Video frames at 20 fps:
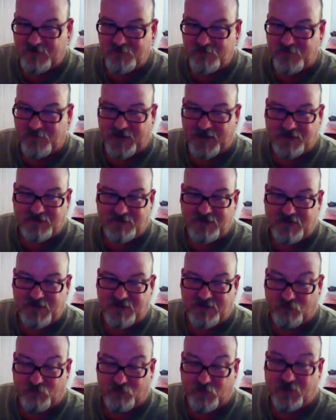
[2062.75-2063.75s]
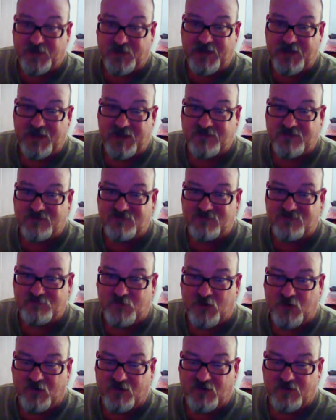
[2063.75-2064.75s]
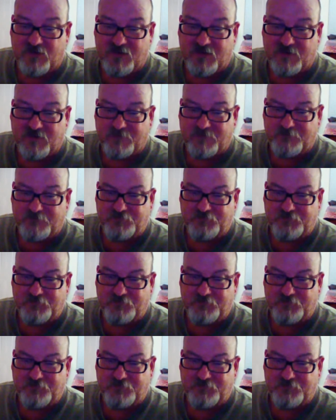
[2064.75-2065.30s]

but it really is part of the